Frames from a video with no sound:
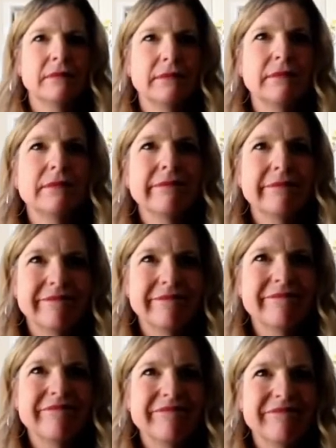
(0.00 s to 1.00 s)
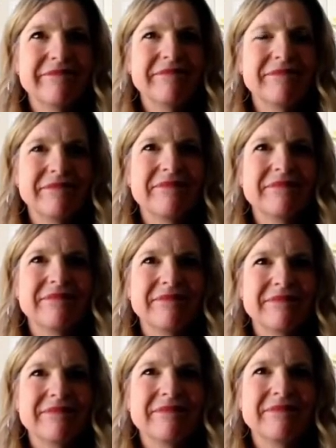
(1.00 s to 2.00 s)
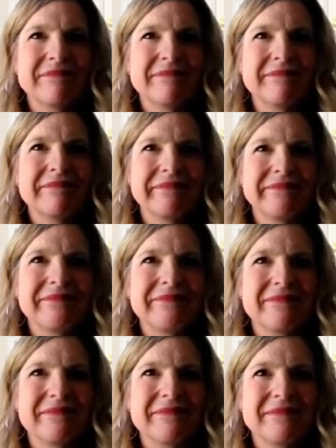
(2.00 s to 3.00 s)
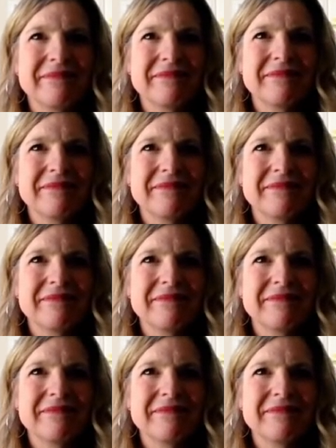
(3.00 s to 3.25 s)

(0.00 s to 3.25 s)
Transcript: No words are spoken by the person on screen.